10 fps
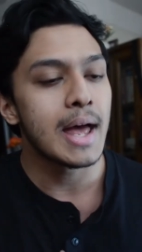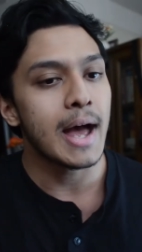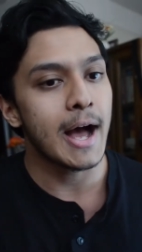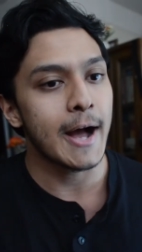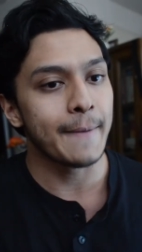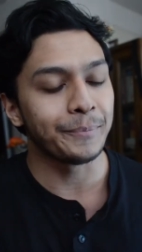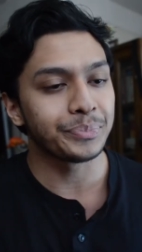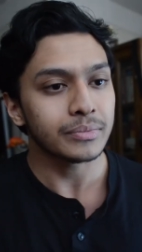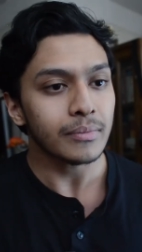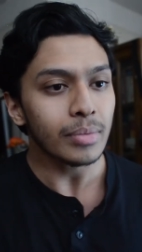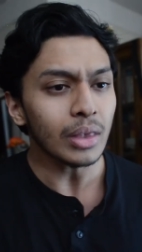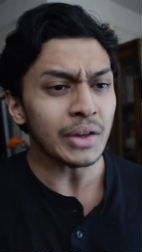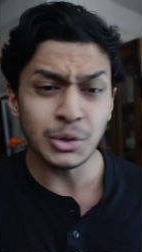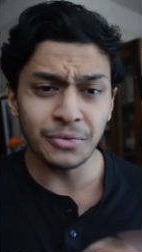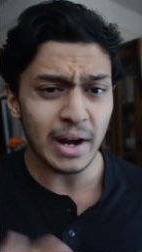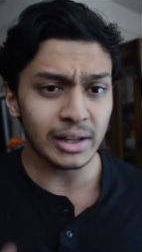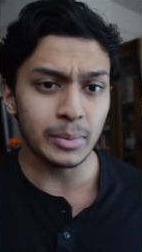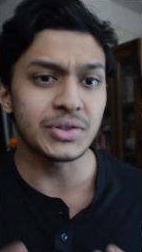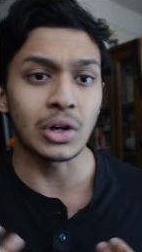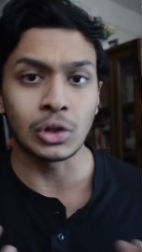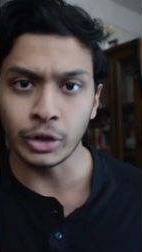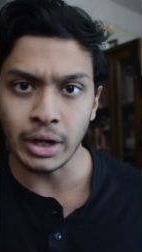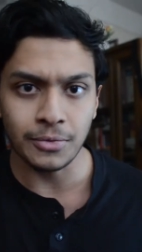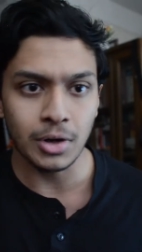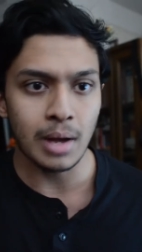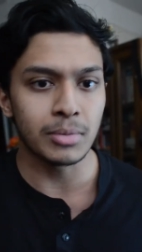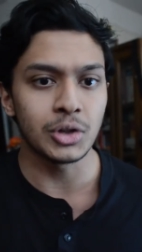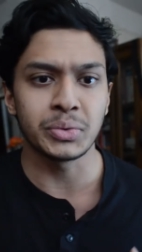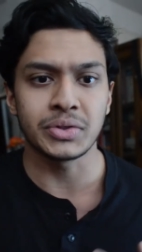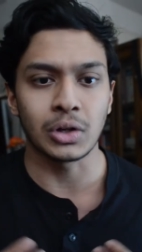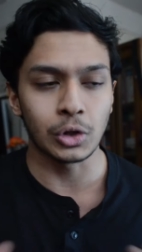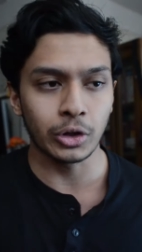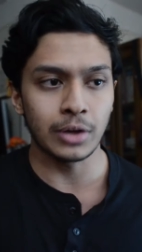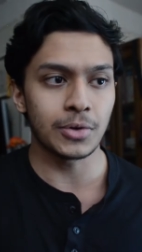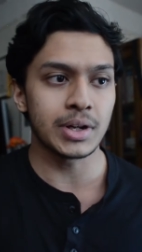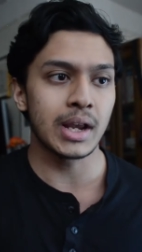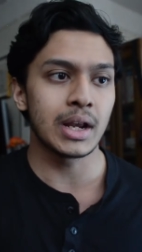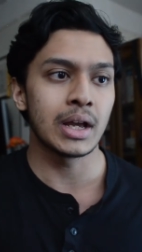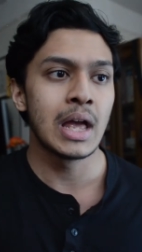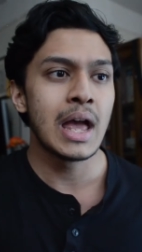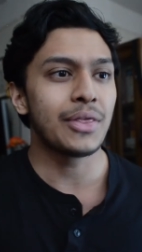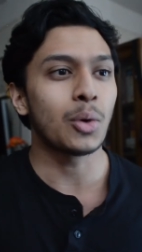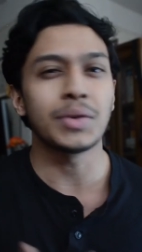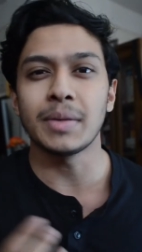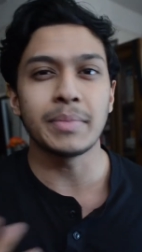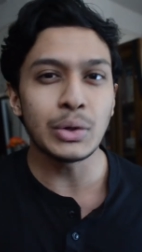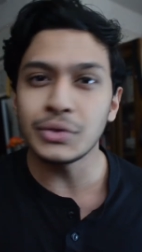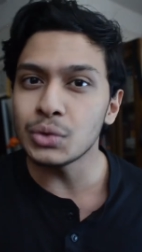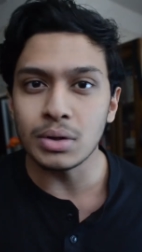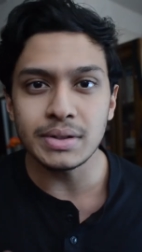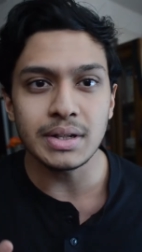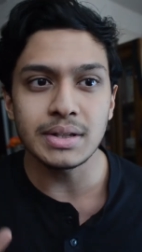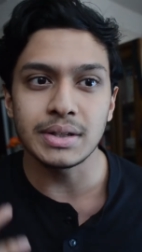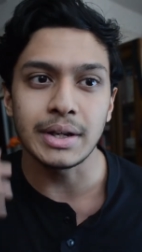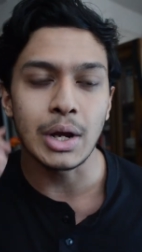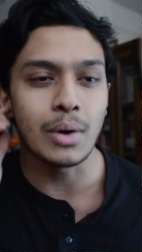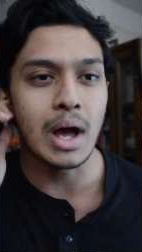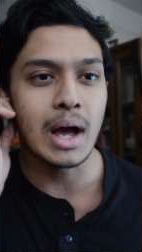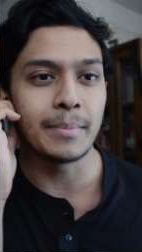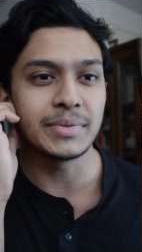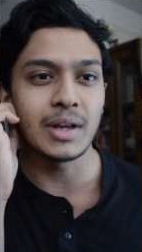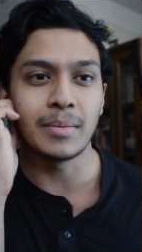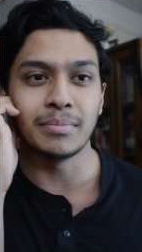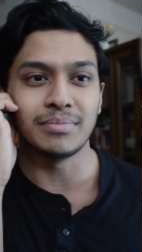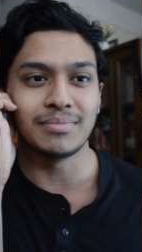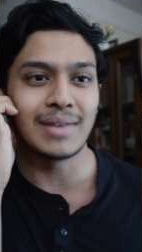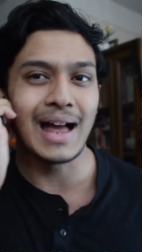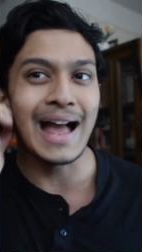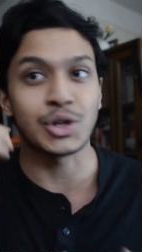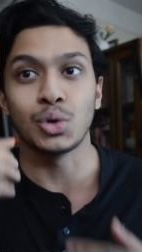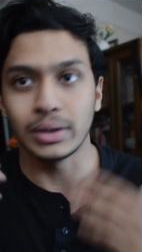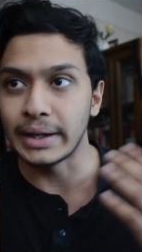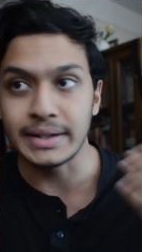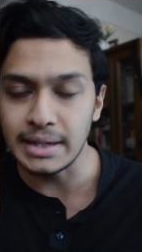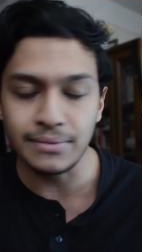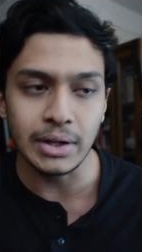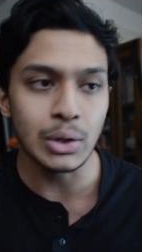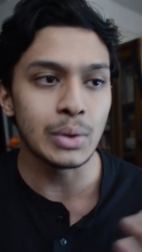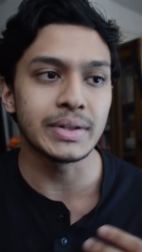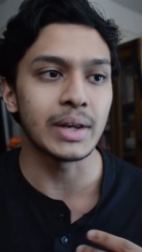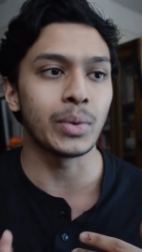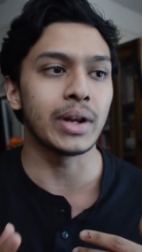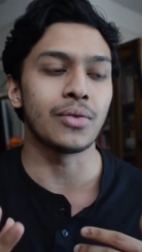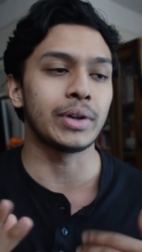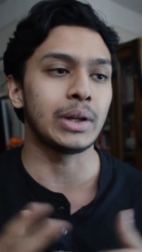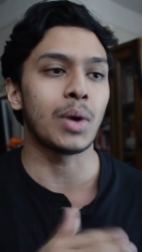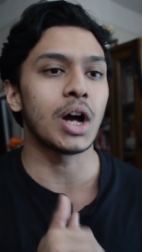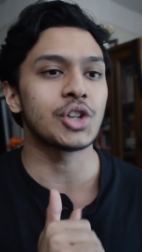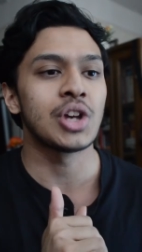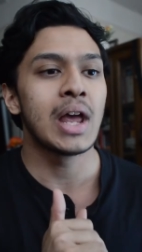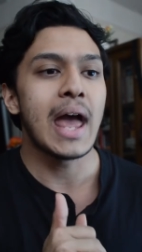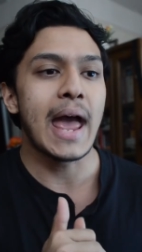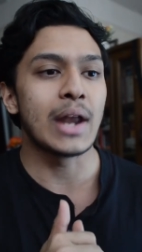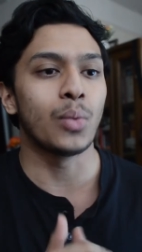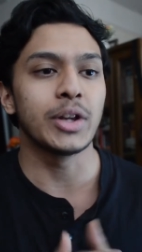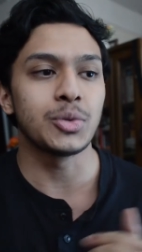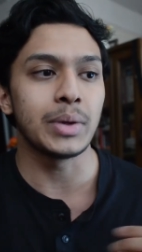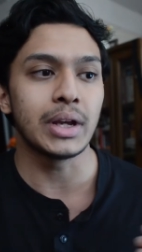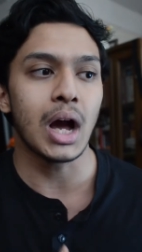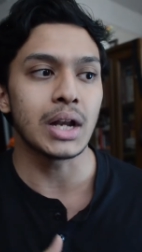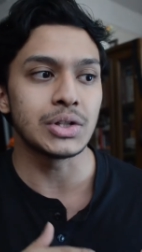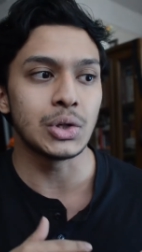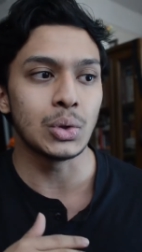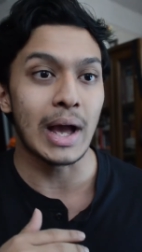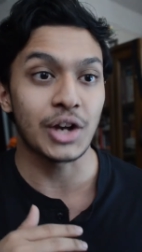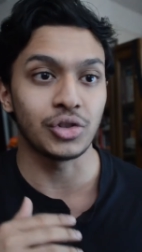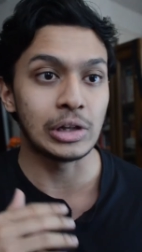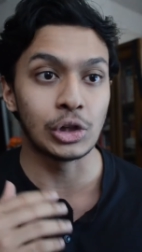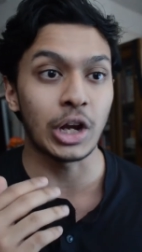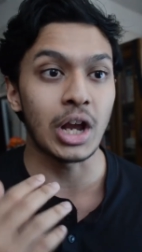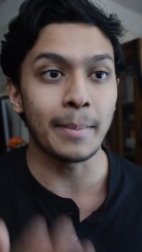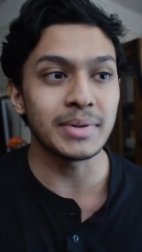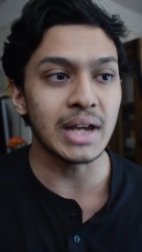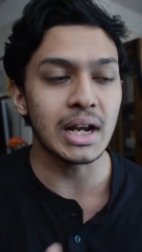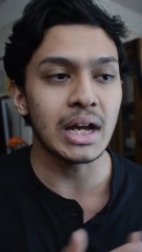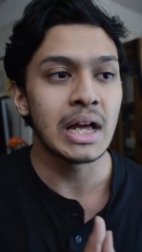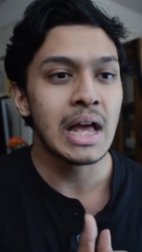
So finally we start looking for numbers, we start looking for data. There were some news sources, you know, some actual like TV news that we didn't really watch, and once we got to actually looking up data,